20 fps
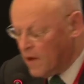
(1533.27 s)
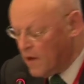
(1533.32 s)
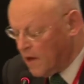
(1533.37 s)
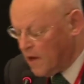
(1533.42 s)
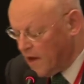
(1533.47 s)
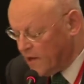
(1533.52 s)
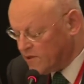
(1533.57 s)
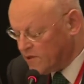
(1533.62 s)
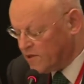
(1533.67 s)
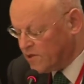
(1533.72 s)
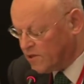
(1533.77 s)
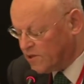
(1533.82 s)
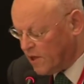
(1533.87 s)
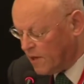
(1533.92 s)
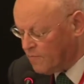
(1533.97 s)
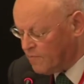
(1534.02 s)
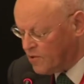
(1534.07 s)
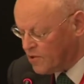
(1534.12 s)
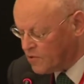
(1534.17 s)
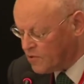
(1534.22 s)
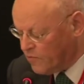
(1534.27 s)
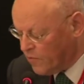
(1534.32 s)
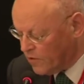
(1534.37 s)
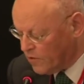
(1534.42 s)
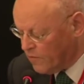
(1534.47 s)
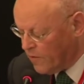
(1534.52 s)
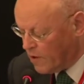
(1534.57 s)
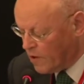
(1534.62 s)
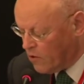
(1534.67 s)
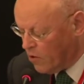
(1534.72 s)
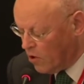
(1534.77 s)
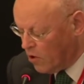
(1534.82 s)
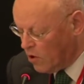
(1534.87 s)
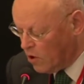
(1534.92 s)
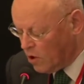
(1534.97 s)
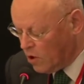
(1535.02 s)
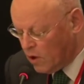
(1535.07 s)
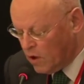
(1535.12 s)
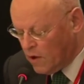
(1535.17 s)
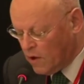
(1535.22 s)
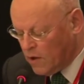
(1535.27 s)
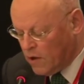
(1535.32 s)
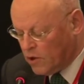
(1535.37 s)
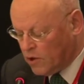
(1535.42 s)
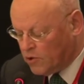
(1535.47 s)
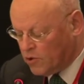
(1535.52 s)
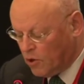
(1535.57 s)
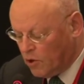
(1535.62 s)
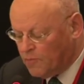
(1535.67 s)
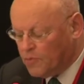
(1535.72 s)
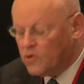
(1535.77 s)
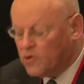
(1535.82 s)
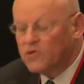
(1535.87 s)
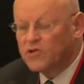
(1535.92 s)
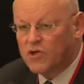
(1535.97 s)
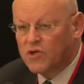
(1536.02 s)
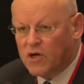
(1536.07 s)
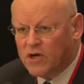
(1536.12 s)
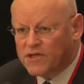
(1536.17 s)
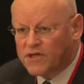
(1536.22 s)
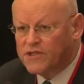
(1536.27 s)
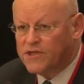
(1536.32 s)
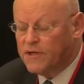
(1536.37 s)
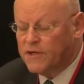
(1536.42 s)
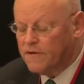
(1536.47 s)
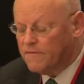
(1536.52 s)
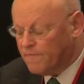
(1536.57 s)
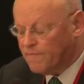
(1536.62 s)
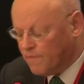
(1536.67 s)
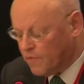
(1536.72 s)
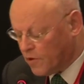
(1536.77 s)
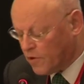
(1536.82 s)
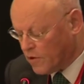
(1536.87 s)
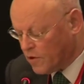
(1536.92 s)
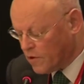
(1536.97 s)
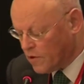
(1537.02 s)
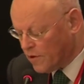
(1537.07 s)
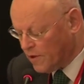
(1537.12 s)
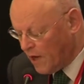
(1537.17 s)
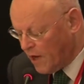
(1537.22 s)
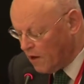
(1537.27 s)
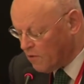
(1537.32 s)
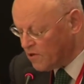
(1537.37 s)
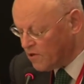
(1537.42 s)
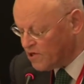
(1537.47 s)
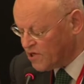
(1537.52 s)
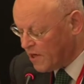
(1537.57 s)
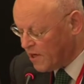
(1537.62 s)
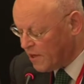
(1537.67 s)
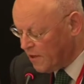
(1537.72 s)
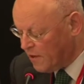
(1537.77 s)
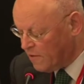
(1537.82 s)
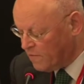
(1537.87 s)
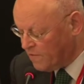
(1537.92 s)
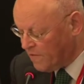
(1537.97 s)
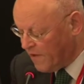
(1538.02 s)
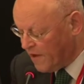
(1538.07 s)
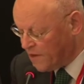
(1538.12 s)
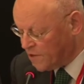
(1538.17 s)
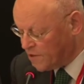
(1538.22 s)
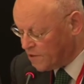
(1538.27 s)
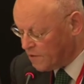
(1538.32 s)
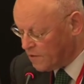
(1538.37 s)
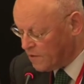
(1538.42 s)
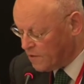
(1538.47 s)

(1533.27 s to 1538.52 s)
has established what we call top consortia for knowledge and innovation.